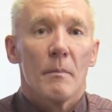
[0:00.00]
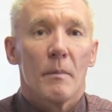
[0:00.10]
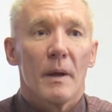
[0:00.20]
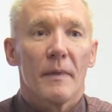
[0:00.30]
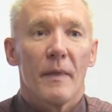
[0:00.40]

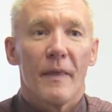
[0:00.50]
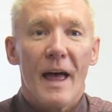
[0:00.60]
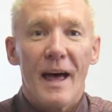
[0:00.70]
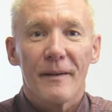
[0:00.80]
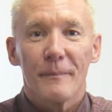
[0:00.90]

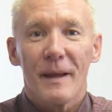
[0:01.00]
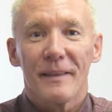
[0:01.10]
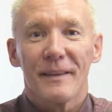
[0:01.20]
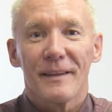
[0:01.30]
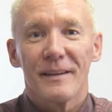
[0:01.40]
that
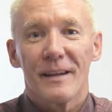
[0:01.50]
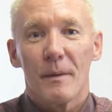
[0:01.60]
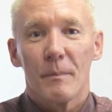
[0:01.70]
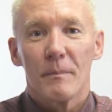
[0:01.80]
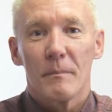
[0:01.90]

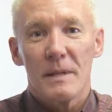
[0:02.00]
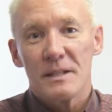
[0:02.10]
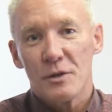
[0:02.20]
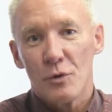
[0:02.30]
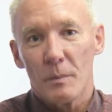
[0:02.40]
method
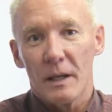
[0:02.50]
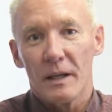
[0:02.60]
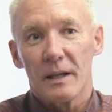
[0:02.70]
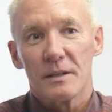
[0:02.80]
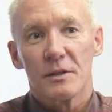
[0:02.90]
missed too
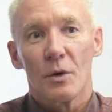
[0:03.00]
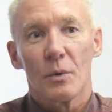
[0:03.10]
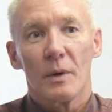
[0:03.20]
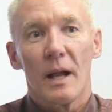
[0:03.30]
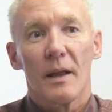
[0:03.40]
many, and
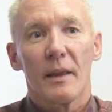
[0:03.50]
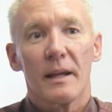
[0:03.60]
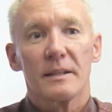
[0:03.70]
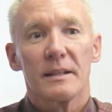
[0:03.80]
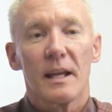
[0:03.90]
so now
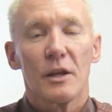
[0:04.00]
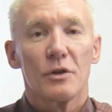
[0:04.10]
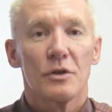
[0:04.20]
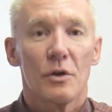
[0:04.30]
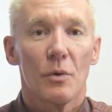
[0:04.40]
they say that
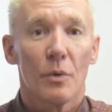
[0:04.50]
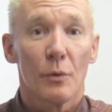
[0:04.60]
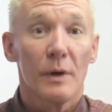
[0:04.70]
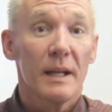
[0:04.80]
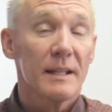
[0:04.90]
you should do
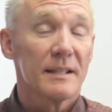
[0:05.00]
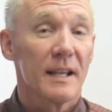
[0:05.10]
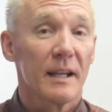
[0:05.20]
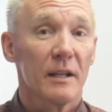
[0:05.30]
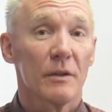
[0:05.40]
3
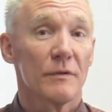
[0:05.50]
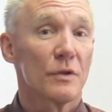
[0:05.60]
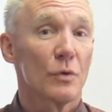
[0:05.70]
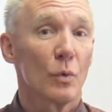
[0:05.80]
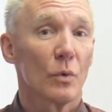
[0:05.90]
consecutive
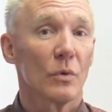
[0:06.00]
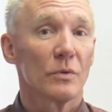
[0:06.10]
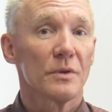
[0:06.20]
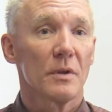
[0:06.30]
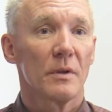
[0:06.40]

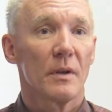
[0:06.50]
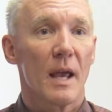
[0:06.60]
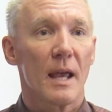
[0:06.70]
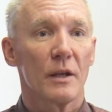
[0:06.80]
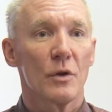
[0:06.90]
stools
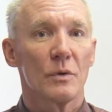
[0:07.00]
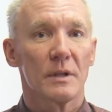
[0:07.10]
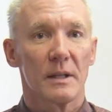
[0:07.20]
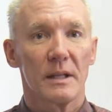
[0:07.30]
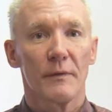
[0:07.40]
and
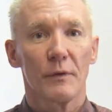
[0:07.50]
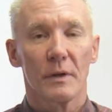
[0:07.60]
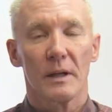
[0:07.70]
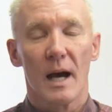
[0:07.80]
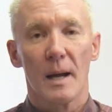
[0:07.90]
use a
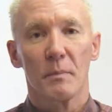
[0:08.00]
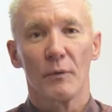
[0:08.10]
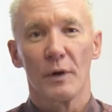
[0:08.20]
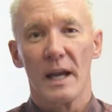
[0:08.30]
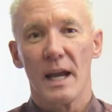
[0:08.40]
different type
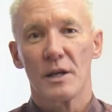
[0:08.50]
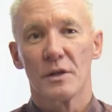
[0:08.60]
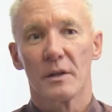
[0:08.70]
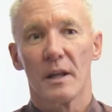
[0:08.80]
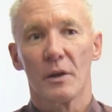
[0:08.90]
of
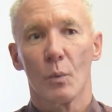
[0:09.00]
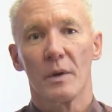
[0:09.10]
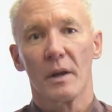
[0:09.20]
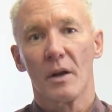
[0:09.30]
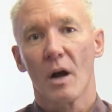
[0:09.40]
reagent than the
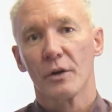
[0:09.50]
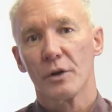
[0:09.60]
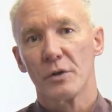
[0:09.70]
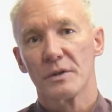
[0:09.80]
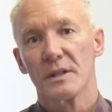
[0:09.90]
one the
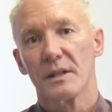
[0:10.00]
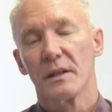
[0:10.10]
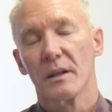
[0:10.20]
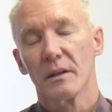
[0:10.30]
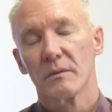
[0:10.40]
doctor uses
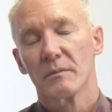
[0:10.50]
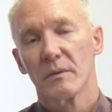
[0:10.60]
in the